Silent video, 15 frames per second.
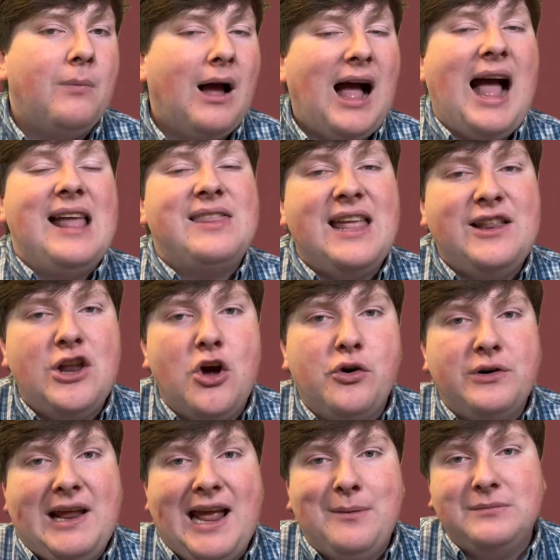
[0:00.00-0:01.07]
I think
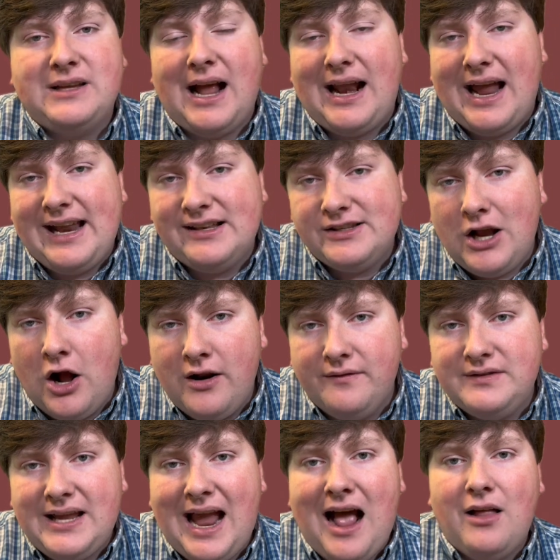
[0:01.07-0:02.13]
Notre Dame's got a ton
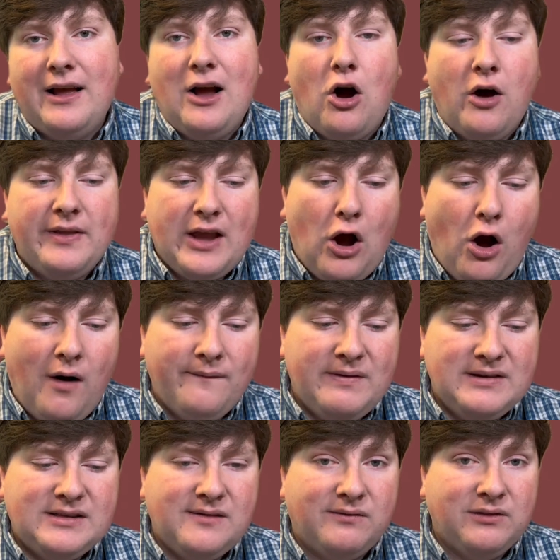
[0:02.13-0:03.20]
of talent on the
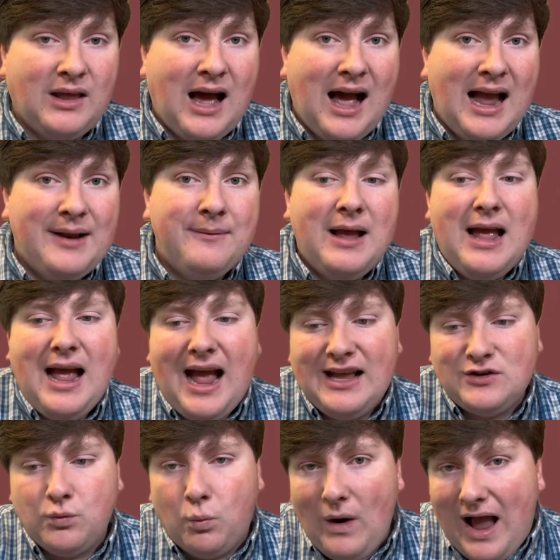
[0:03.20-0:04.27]
offensive line,
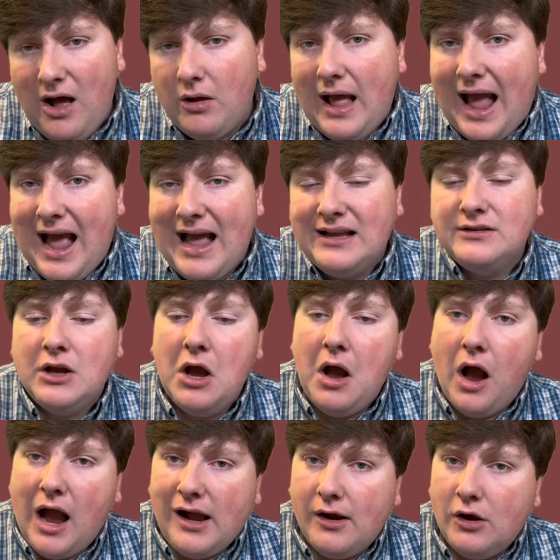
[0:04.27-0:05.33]
as well as
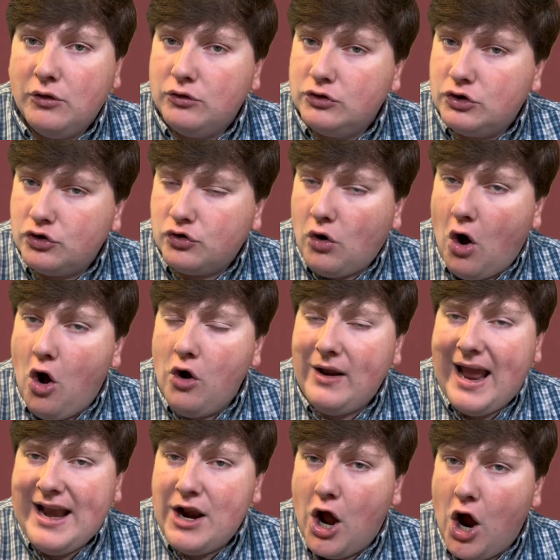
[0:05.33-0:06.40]
a strong
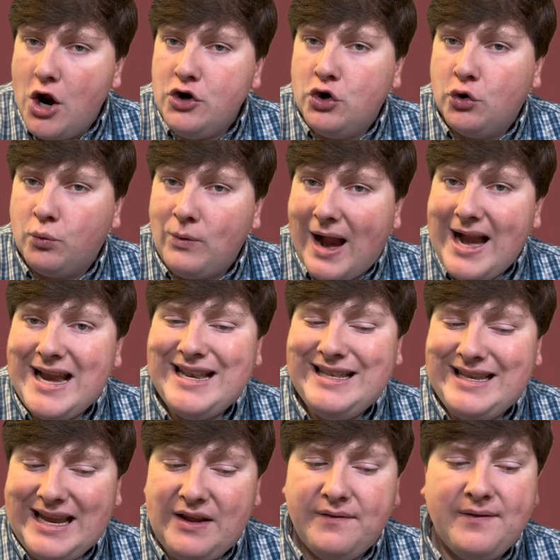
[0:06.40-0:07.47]
and
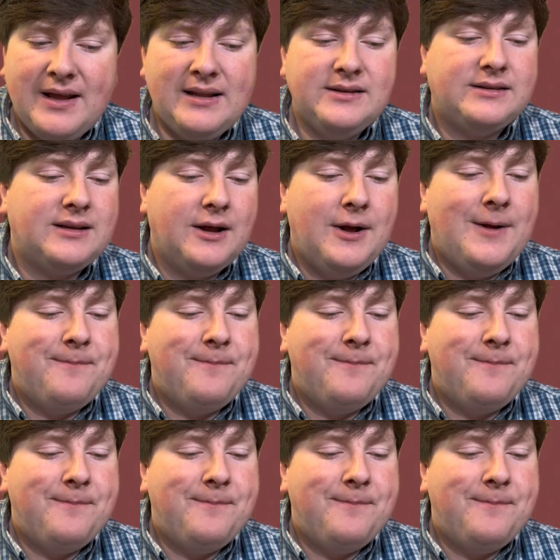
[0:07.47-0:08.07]
underrated defense.